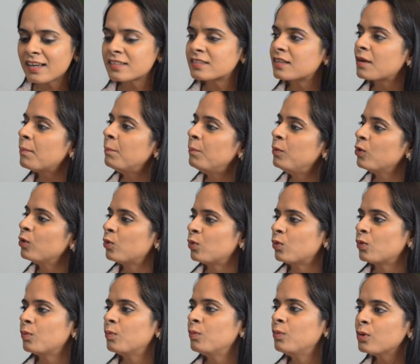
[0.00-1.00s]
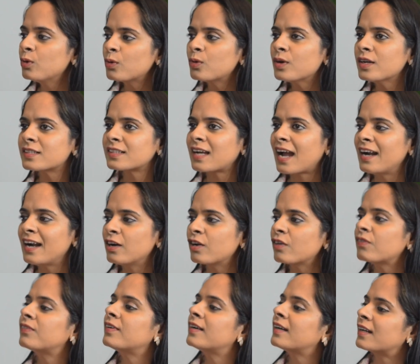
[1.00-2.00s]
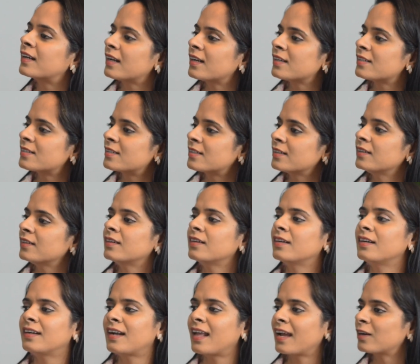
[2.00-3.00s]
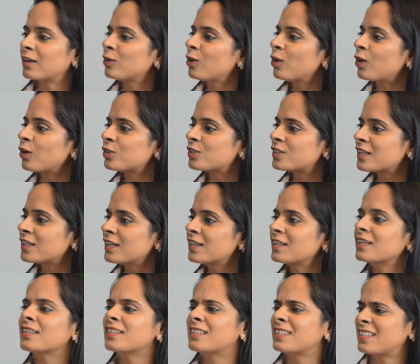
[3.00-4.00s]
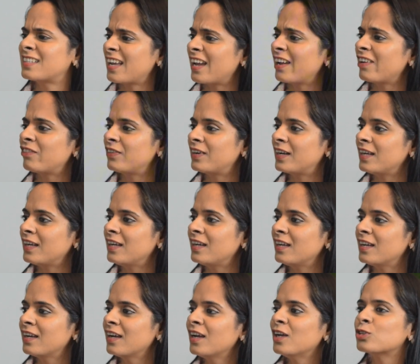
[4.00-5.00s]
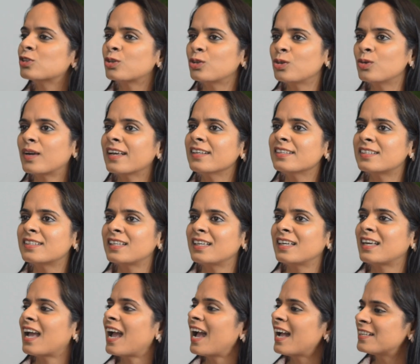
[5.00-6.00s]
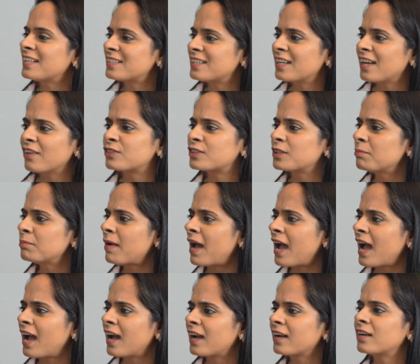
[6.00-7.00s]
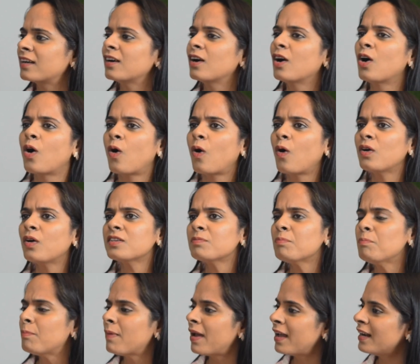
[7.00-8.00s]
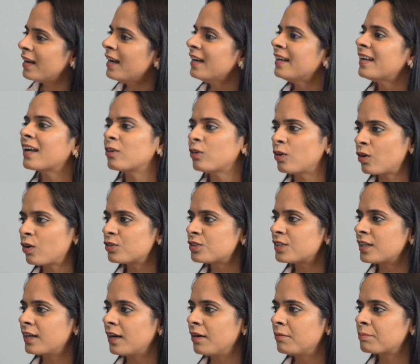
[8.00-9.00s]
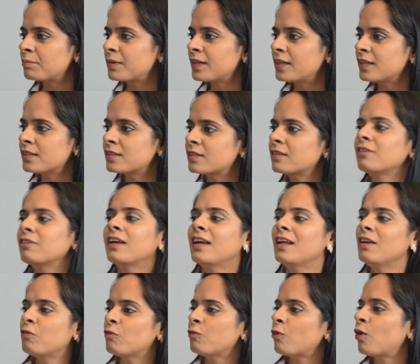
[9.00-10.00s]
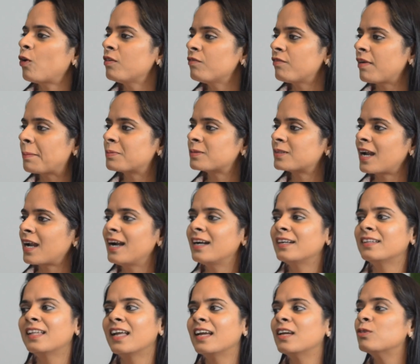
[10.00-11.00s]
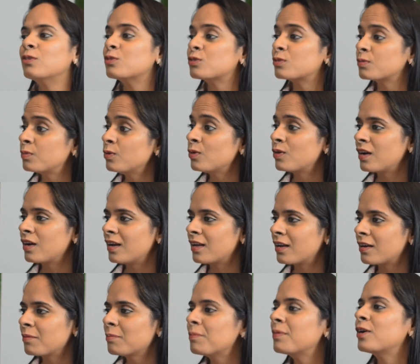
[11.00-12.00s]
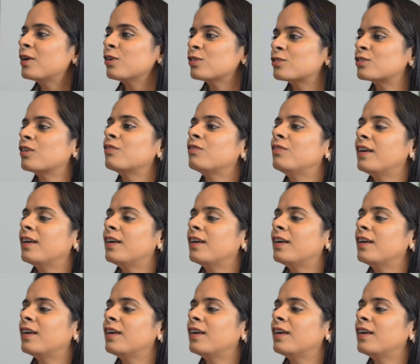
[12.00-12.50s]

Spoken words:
is a blue. Blue is kind of trust, technology, safety. So you can see HDFC Bank or many technology companies on website, they use blue color because of